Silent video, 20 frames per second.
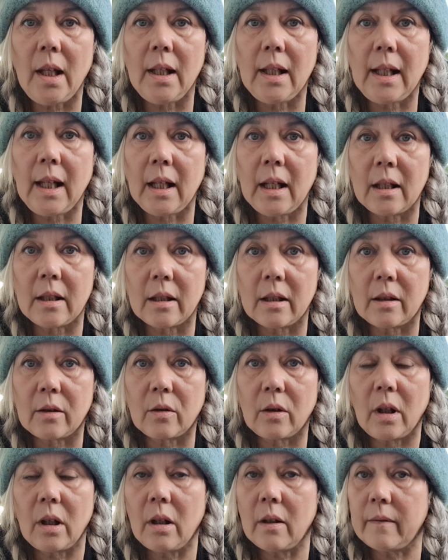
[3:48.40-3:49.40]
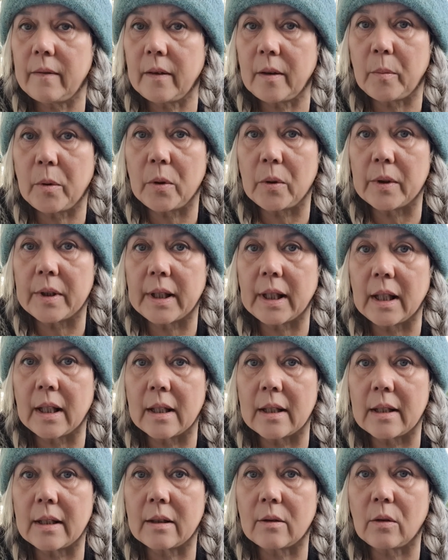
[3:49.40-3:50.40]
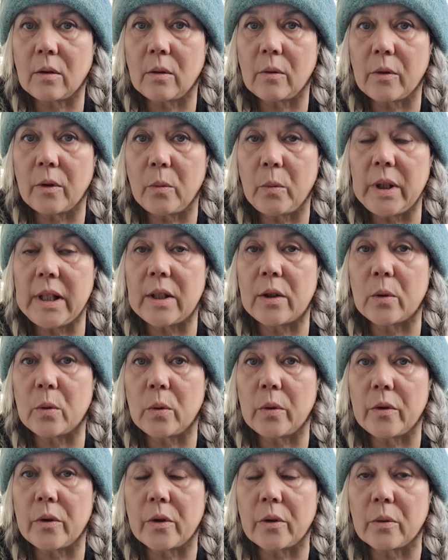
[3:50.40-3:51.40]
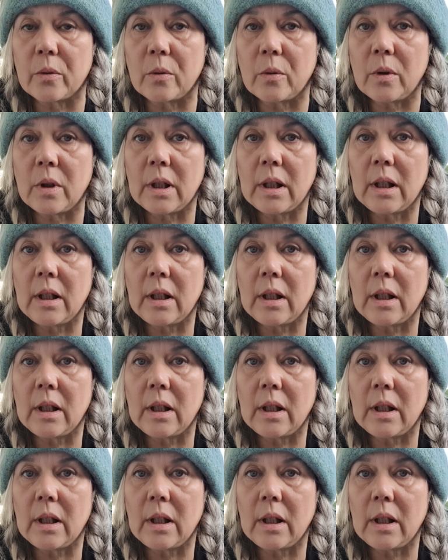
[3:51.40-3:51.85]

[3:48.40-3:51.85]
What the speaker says: Kaz has got a lovely podcast called The Wee So and So.